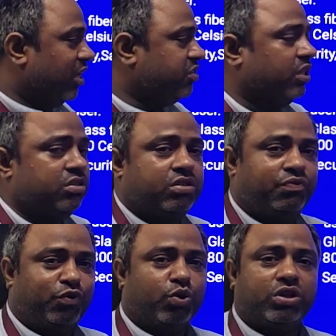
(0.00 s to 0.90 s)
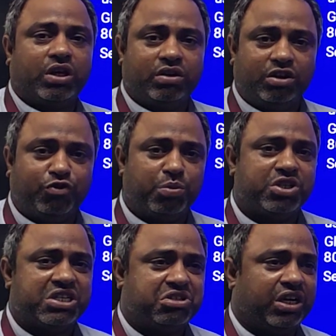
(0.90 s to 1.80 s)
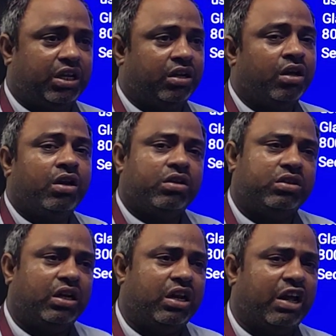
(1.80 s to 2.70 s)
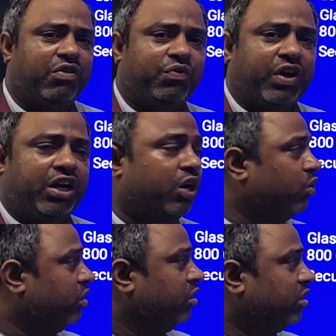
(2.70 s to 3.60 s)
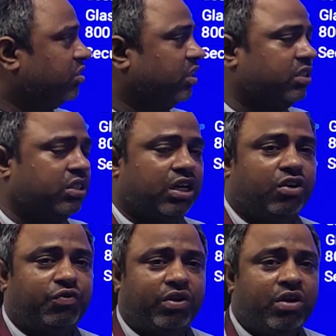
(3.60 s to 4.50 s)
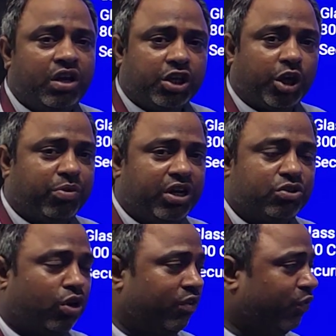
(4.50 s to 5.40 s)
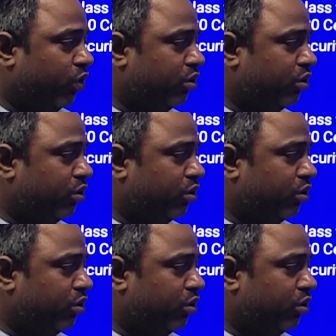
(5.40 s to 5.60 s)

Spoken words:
persons for the information sharing, they never find out such kind of a cable is going